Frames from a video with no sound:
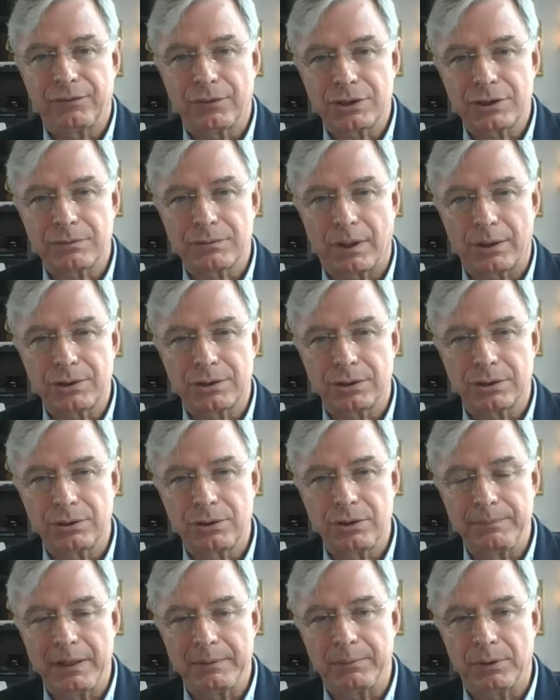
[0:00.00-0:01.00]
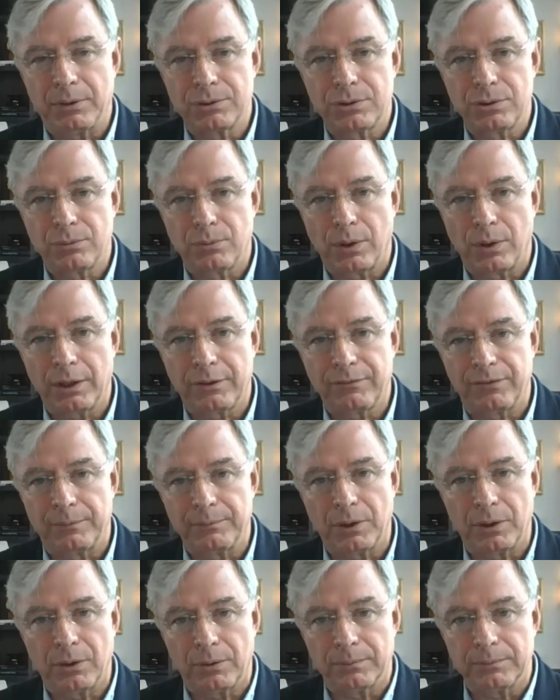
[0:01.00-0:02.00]
the right infrastructure to be able to
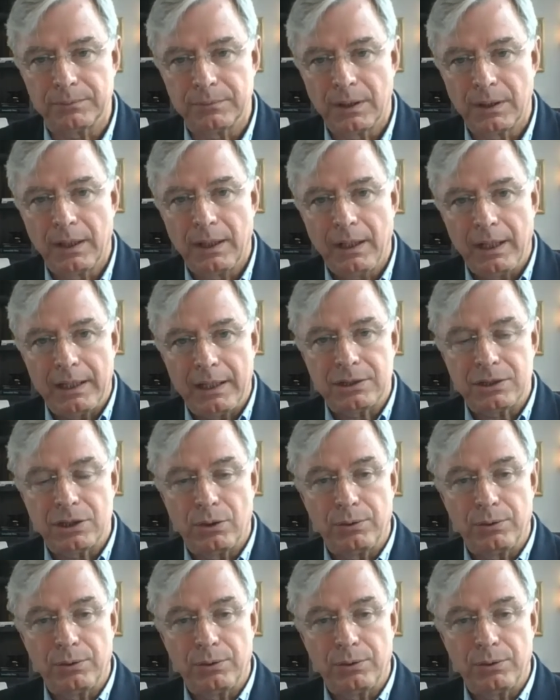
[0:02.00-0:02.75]
work from home.